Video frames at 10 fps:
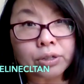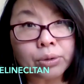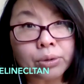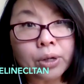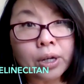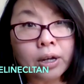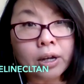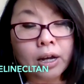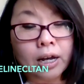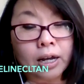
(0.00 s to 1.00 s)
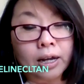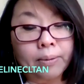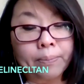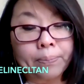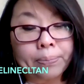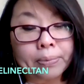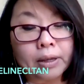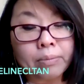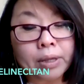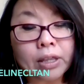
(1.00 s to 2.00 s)
So, I mean,
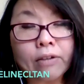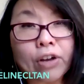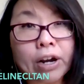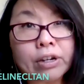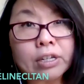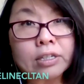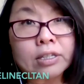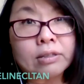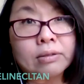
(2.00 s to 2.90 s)
there are various